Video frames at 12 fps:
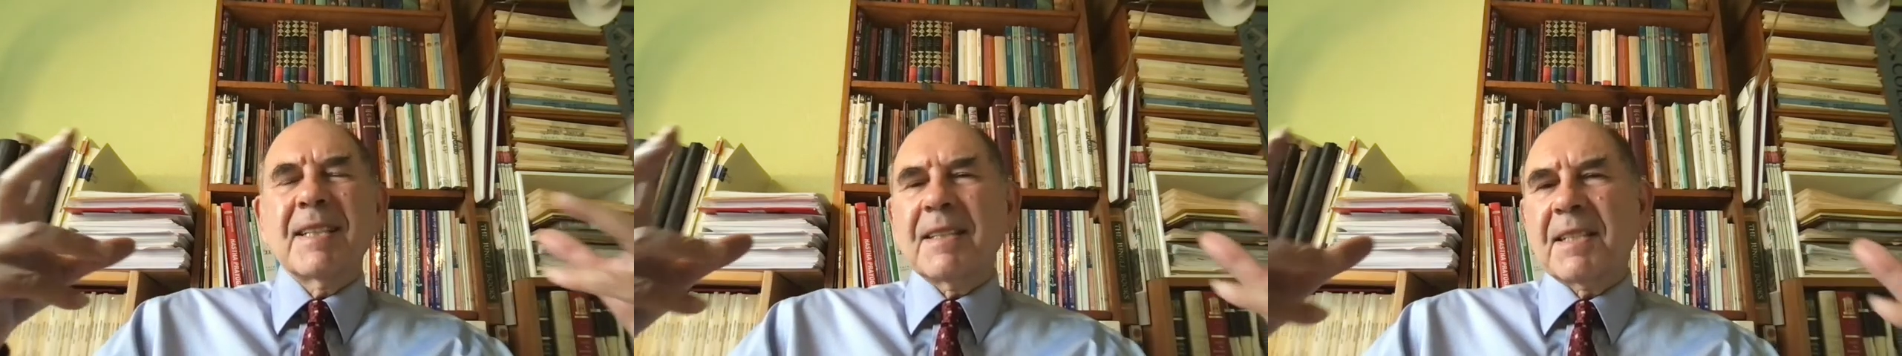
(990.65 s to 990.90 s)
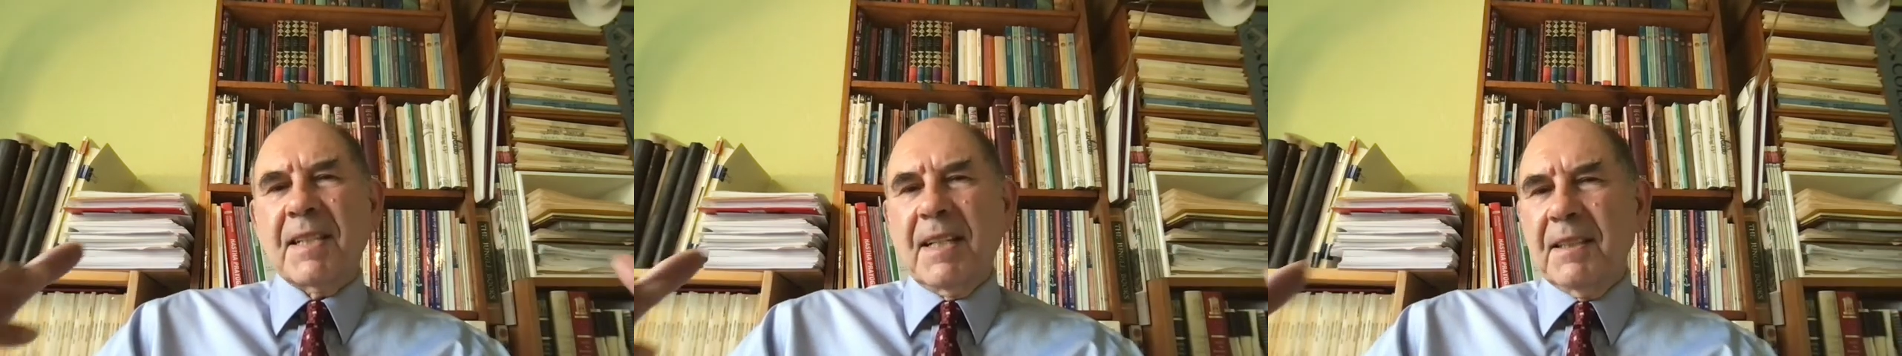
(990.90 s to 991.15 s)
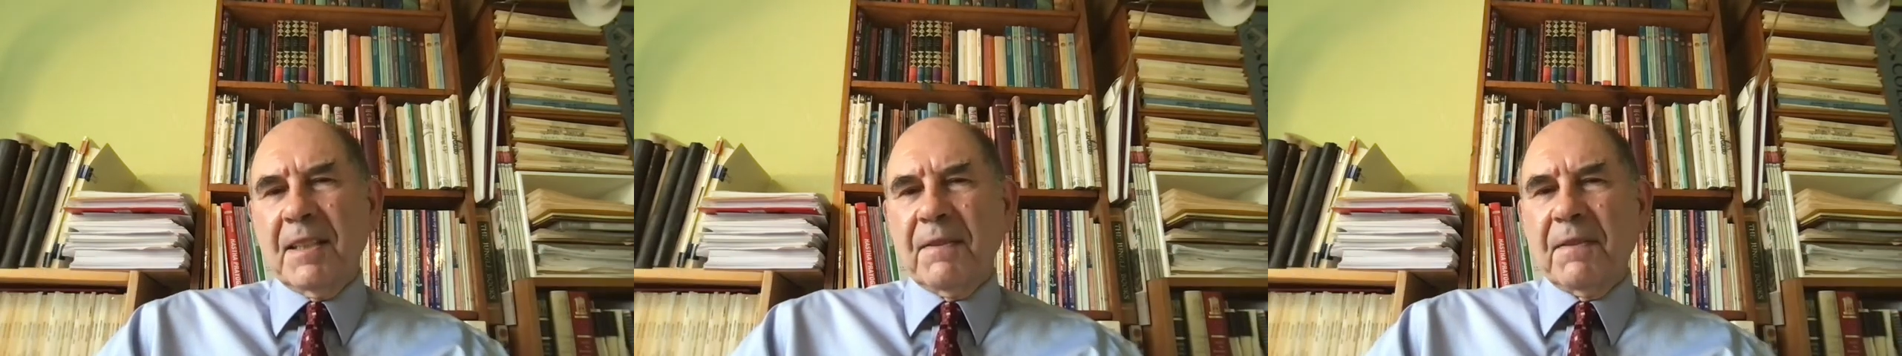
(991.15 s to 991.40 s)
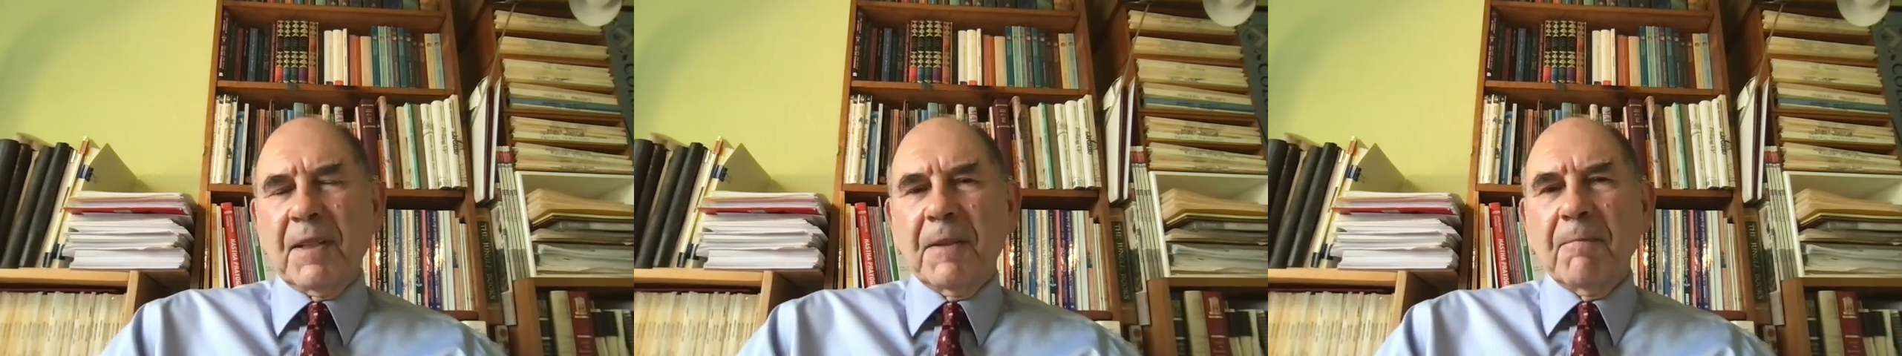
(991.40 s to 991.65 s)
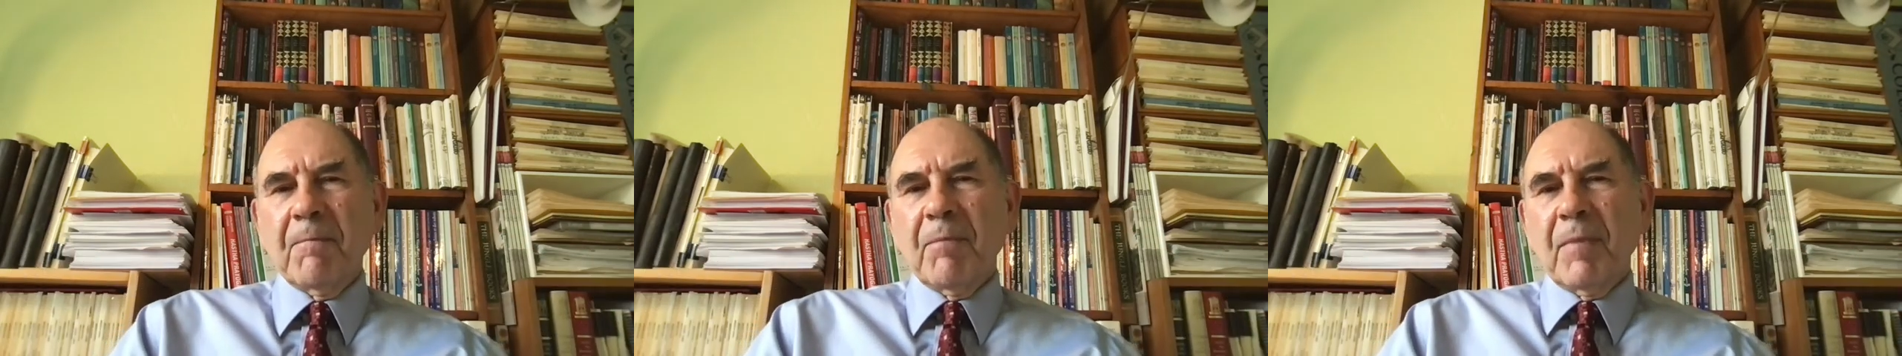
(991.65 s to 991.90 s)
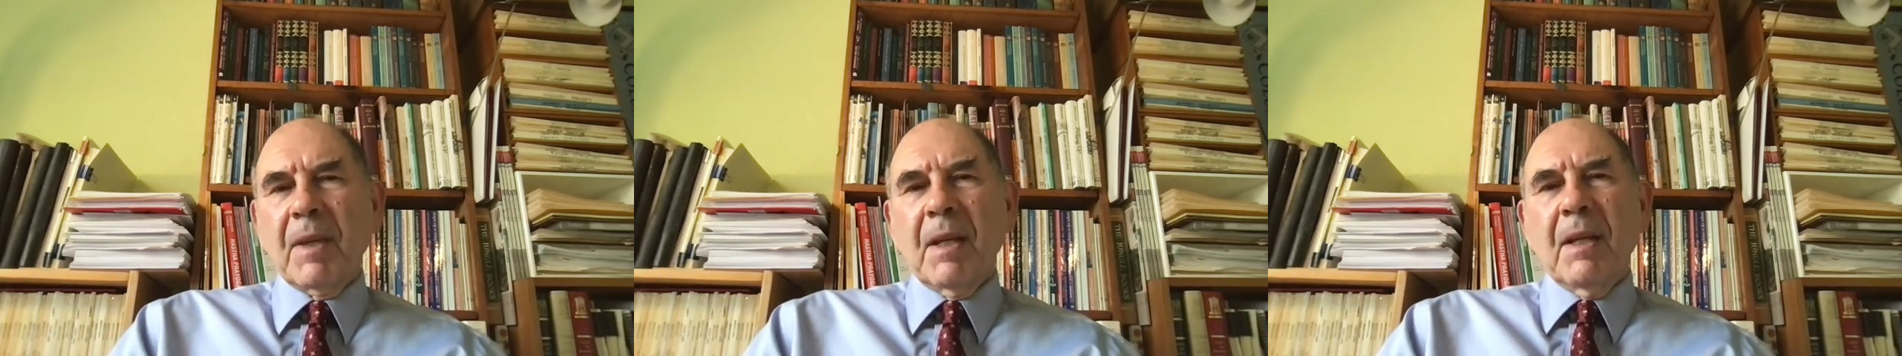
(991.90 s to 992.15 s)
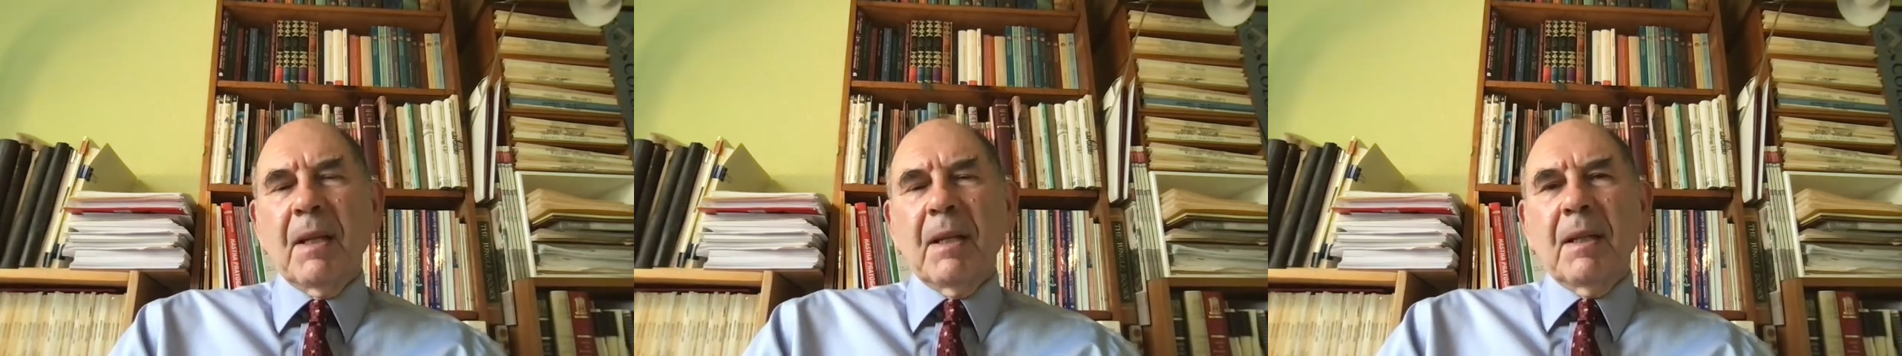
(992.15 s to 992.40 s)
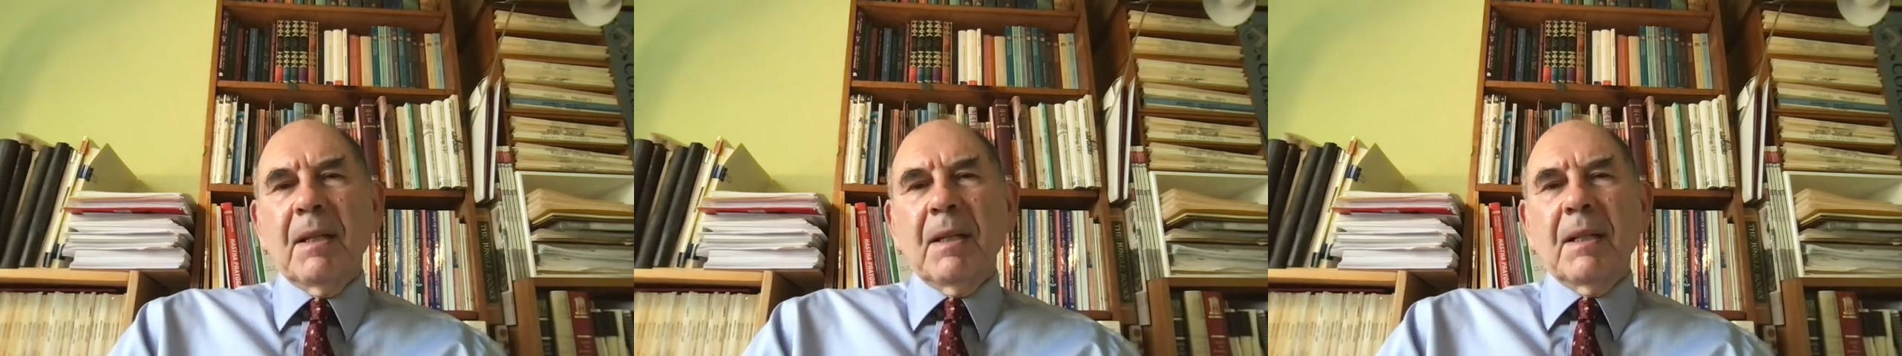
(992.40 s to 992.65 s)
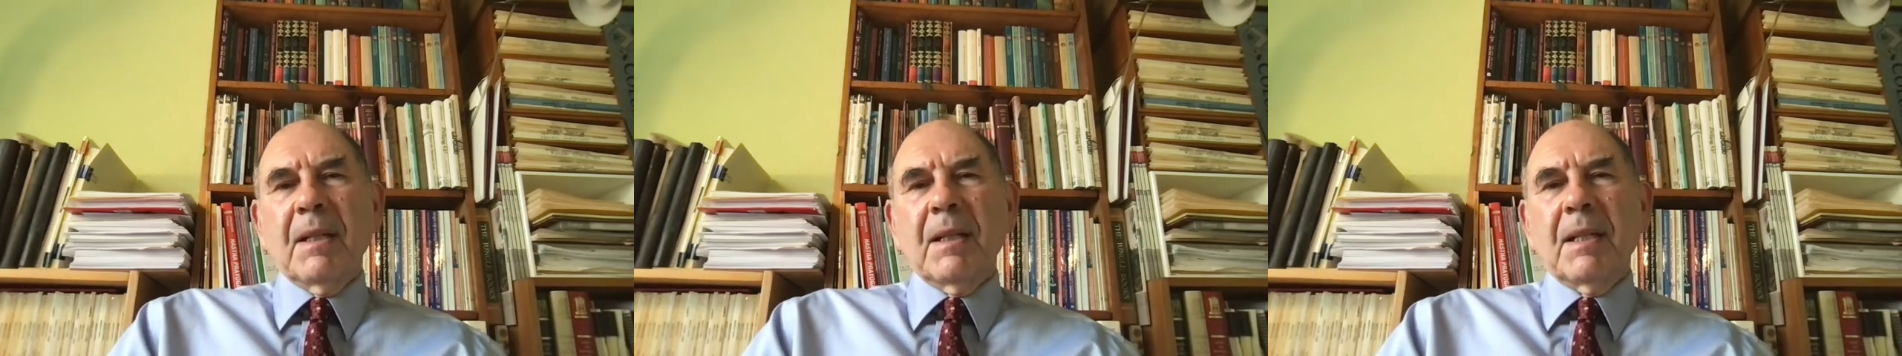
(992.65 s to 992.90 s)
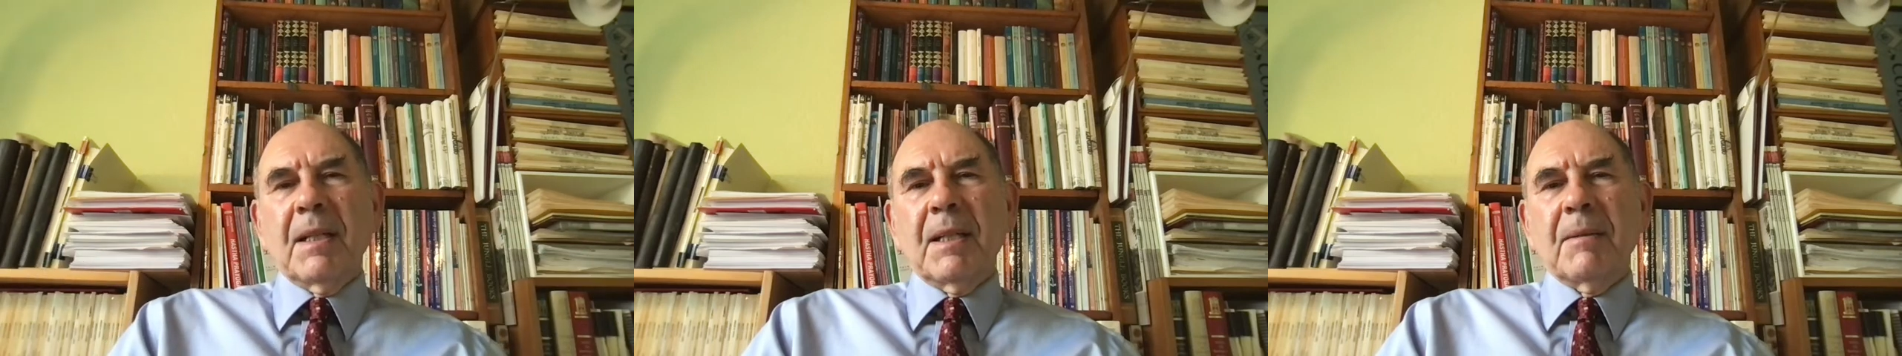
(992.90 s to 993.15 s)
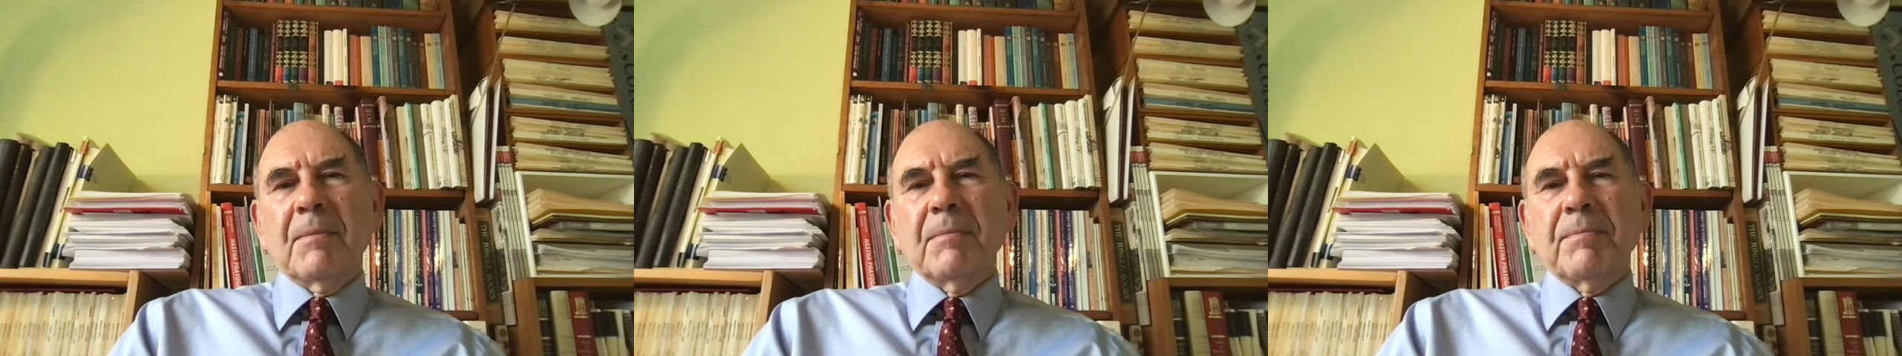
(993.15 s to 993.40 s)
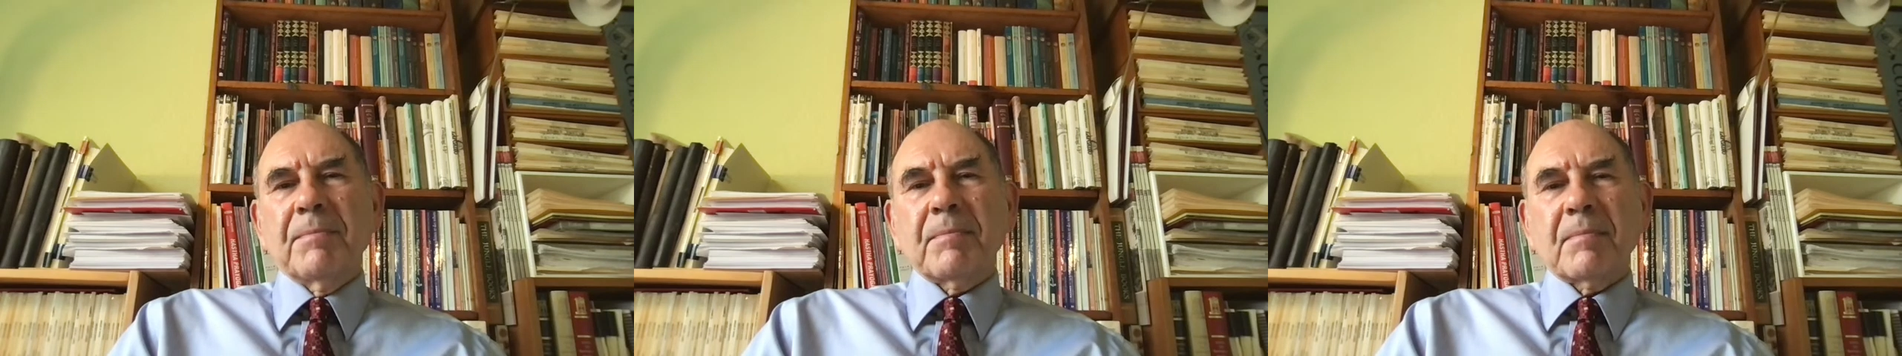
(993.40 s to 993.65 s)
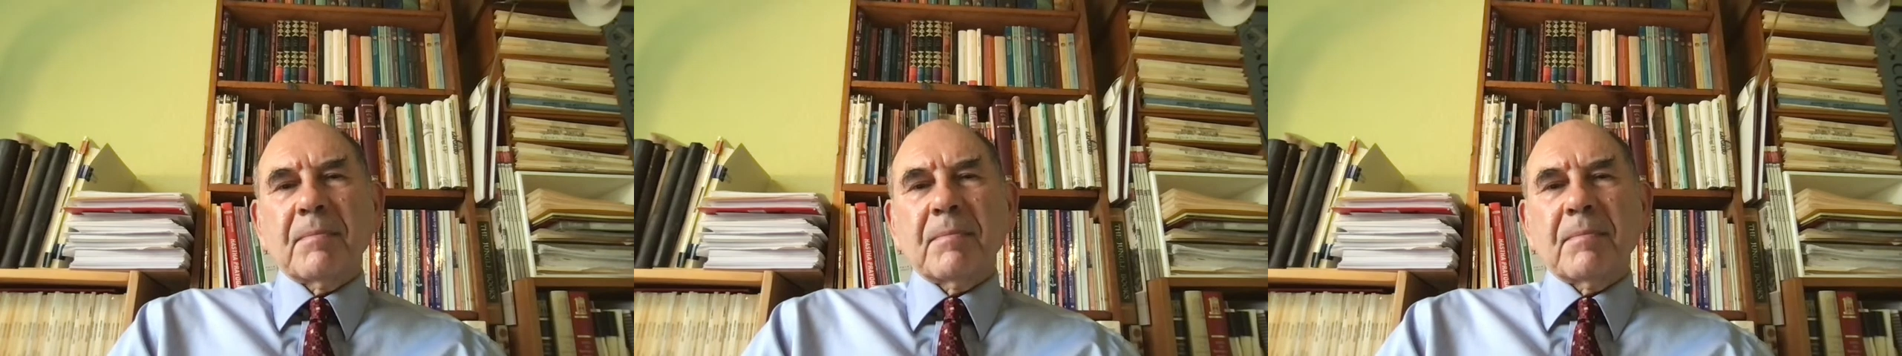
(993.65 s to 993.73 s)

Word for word: scientific um,